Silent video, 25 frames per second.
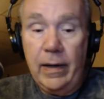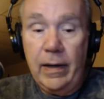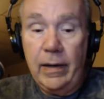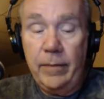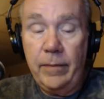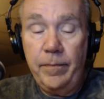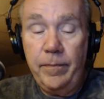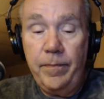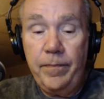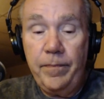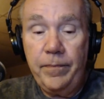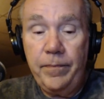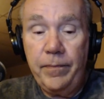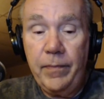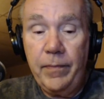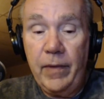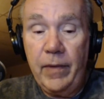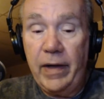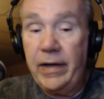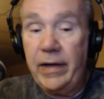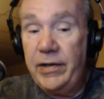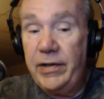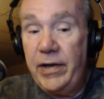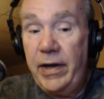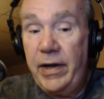like
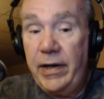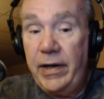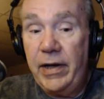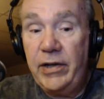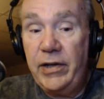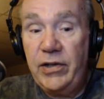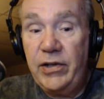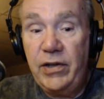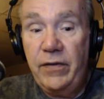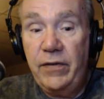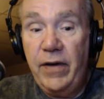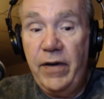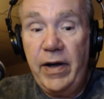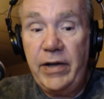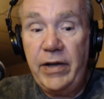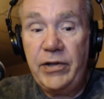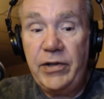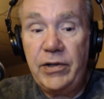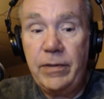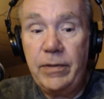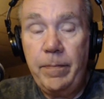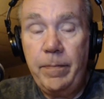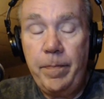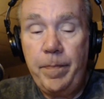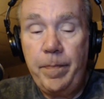I say, nice
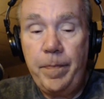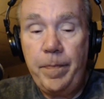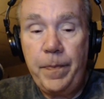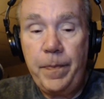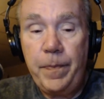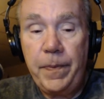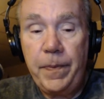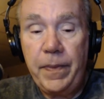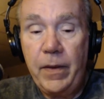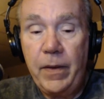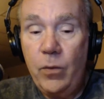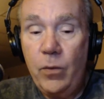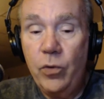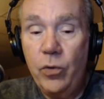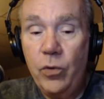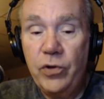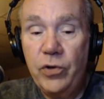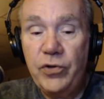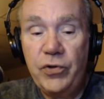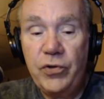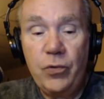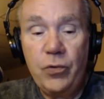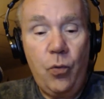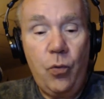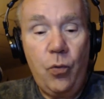device.
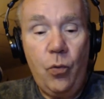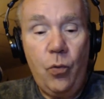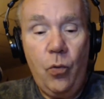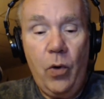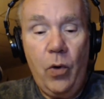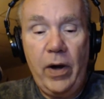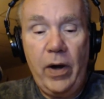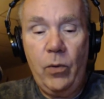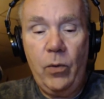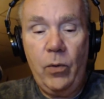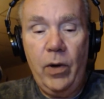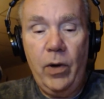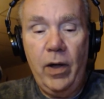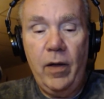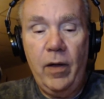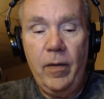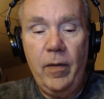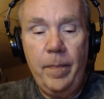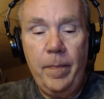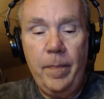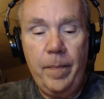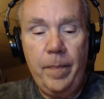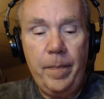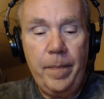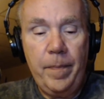Works quite
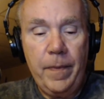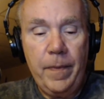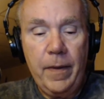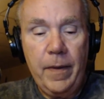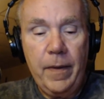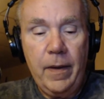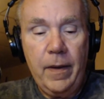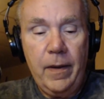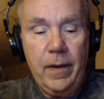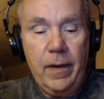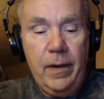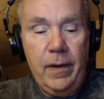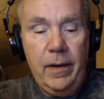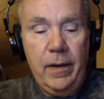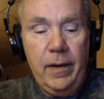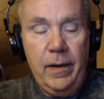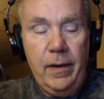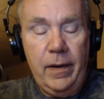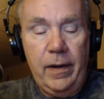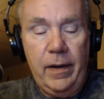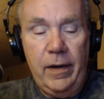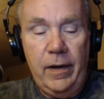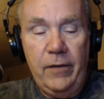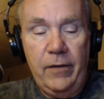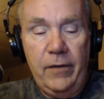well.
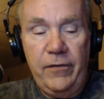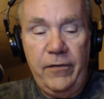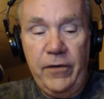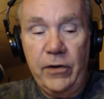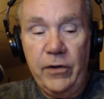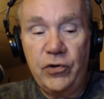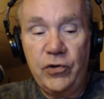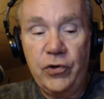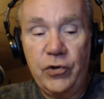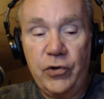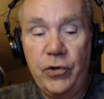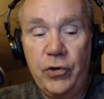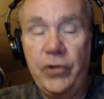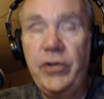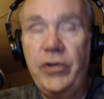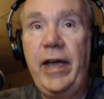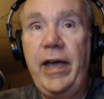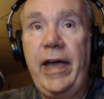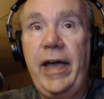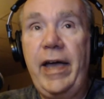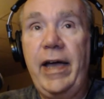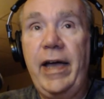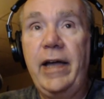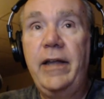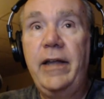Feels good
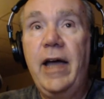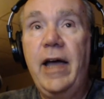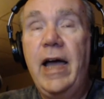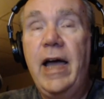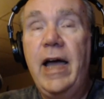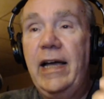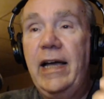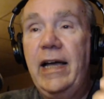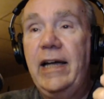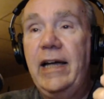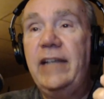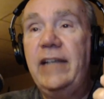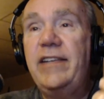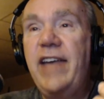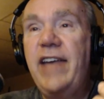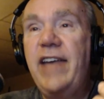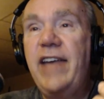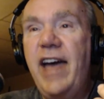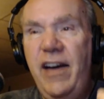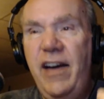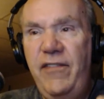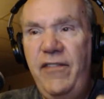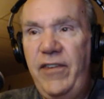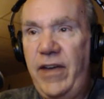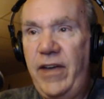in the hand.
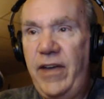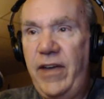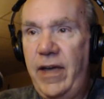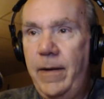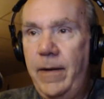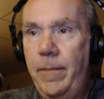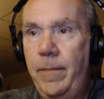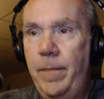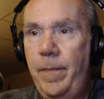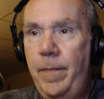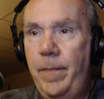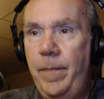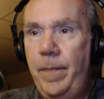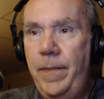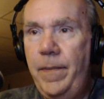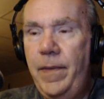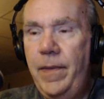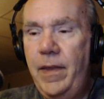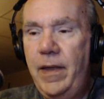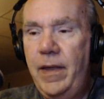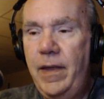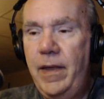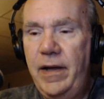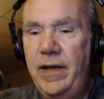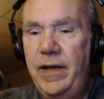It's heavy.
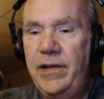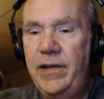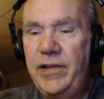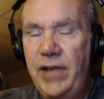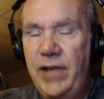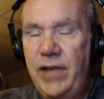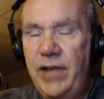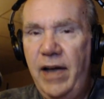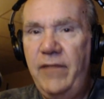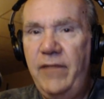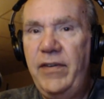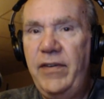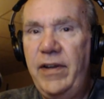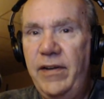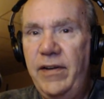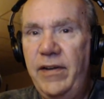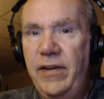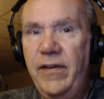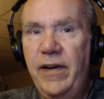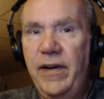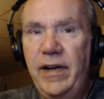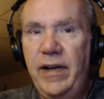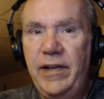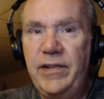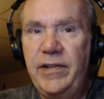It is a heavy
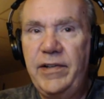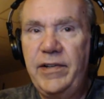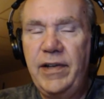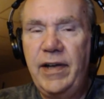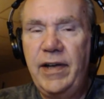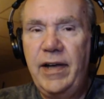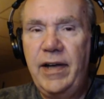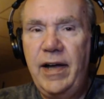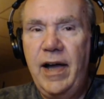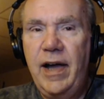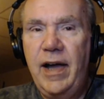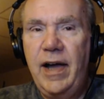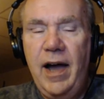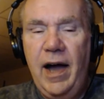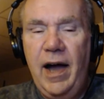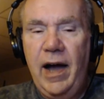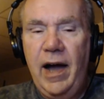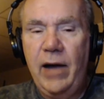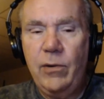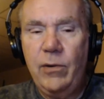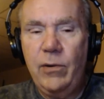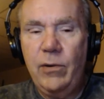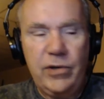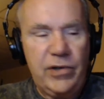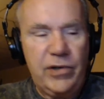device.
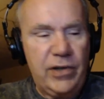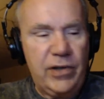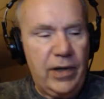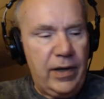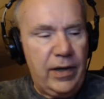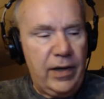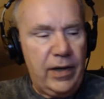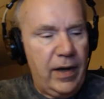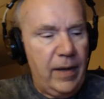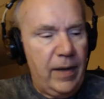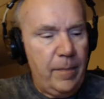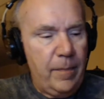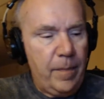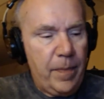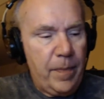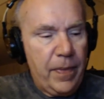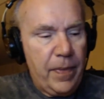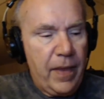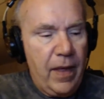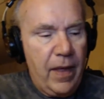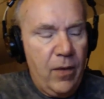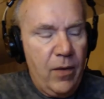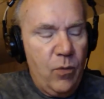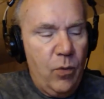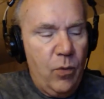I would say,
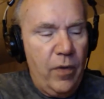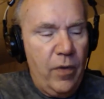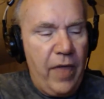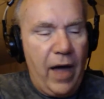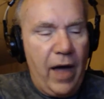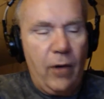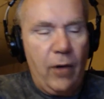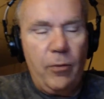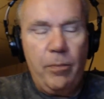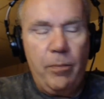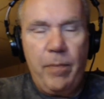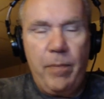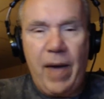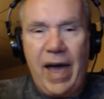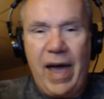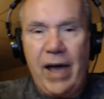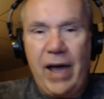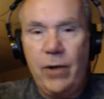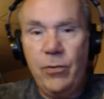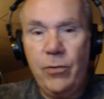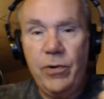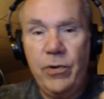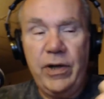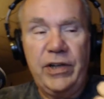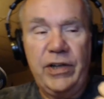without
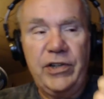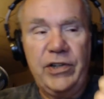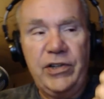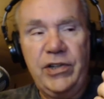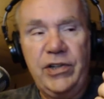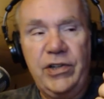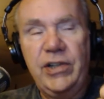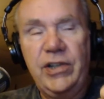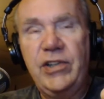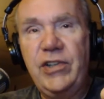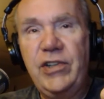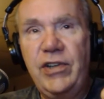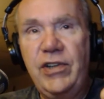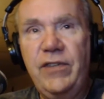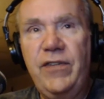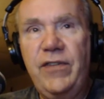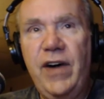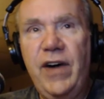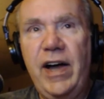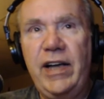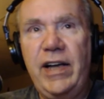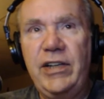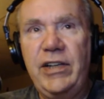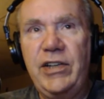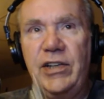batteries, this
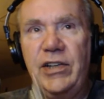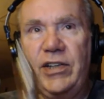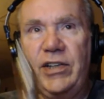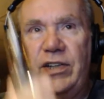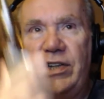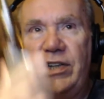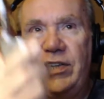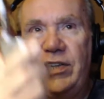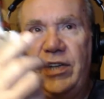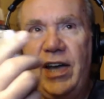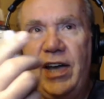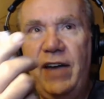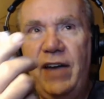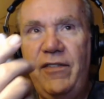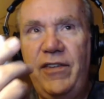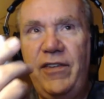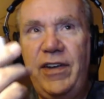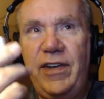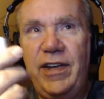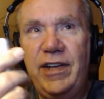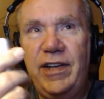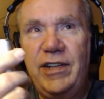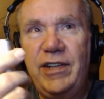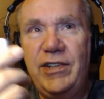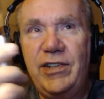device is as
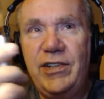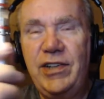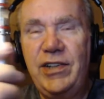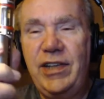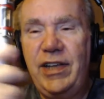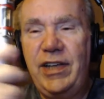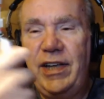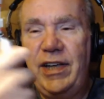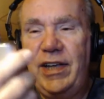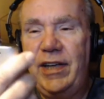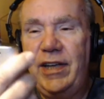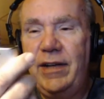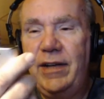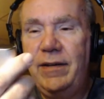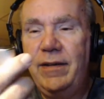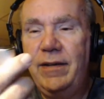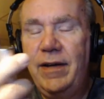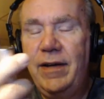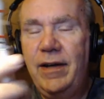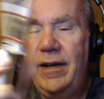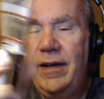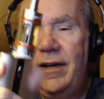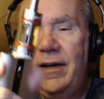heavy as the